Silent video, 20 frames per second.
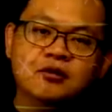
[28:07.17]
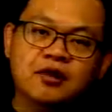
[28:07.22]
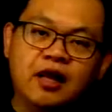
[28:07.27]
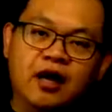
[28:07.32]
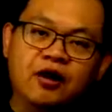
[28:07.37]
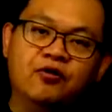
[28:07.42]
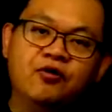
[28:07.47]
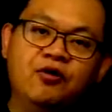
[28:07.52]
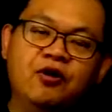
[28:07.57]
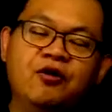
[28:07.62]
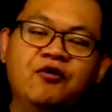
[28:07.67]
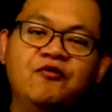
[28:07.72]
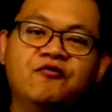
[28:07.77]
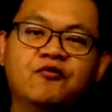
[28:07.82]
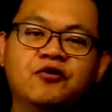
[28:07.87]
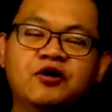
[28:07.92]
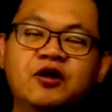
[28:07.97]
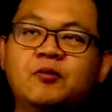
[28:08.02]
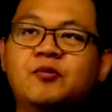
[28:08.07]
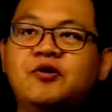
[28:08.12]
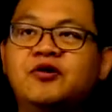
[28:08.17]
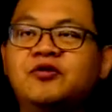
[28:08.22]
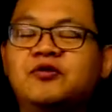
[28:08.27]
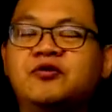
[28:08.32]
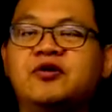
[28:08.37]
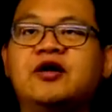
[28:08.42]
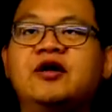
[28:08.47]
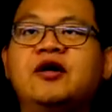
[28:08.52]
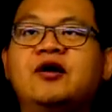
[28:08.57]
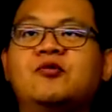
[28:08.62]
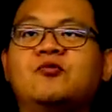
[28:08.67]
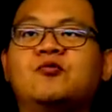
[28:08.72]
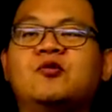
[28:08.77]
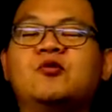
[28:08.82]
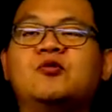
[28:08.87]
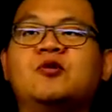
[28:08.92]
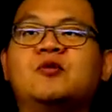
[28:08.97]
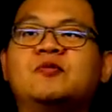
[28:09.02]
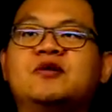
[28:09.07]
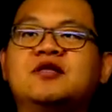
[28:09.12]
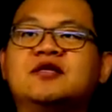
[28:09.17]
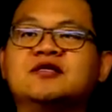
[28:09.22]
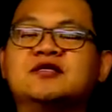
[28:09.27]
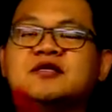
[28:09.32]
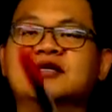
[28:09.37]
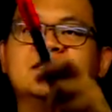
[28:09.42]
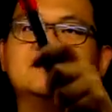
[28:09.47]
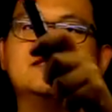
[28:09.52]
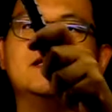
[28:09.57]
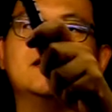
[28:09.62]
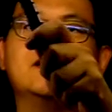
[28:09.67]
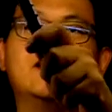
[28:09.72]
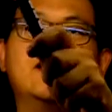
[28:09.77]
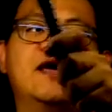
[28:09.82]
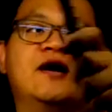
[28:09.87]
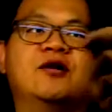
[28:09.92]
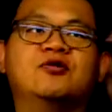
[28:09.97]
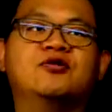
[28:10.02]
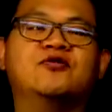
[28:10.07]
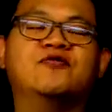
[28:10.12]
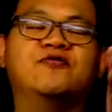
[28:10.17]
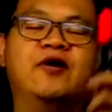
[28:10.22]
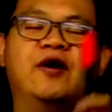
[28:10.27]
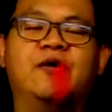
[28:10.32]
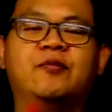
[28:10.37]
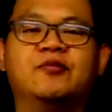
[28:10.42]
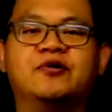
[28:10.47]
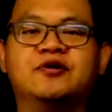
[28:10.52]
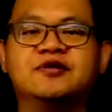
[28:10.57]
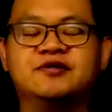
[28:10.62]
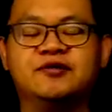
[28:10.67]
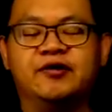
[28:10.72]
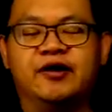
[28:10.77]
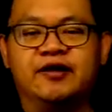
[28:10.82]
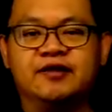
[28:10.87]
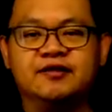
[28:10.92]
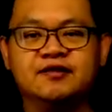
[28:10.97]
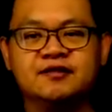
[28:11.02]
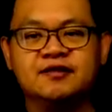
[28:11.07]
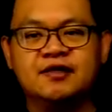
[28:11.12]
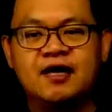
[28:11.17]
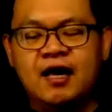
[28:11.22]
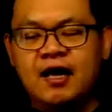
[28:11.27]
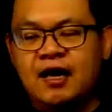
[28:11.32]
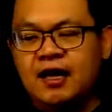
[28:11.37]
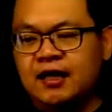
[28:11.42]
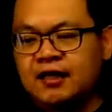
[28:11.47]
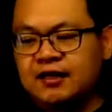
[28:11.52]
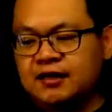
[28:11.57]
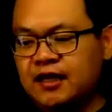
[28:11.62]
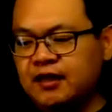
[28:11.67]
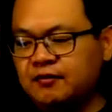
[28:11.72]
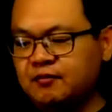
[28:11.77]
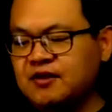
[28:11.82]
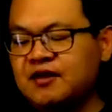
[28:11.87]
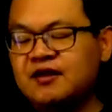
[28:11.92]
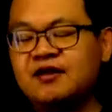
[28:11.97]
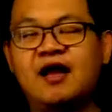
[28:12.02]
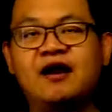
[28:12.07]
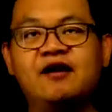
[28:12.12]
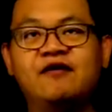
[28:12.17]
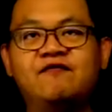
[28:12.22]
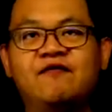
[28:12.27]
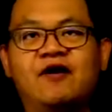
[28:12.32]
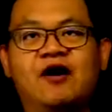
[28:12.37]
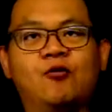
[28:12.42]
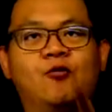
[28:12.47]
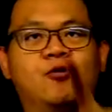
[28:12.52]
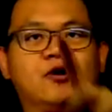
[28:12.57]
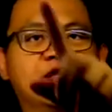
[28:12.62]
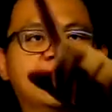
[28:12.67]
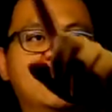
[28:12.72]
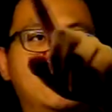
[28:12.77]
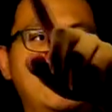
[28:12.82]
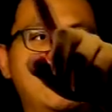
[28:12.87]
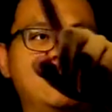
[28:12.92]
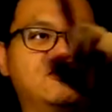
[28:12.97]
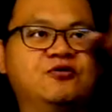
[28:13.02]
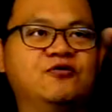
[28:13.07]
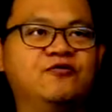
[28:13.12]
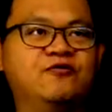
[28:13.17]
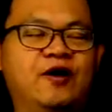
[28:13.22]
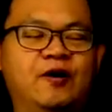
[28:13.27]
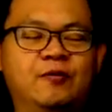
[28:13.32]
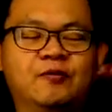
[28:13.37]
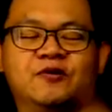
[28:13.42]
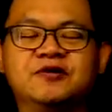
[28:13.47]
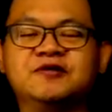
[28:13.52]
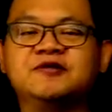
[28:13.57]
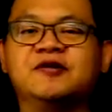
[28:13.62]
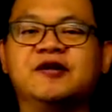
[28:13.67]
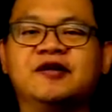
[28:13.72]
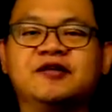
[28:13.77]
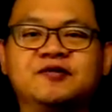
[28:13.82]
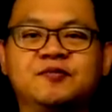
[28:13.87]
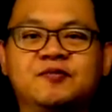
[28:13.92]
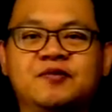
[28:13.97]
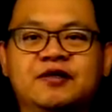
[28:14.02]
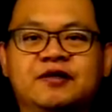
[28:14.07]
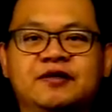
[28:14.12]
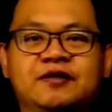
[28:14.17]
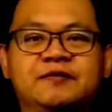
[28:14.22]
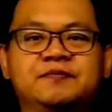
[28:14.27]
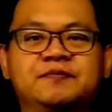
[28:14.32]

Now, for number 3, we will be discussing K out of M constraints. Let me clarify what K out of M constraints mean.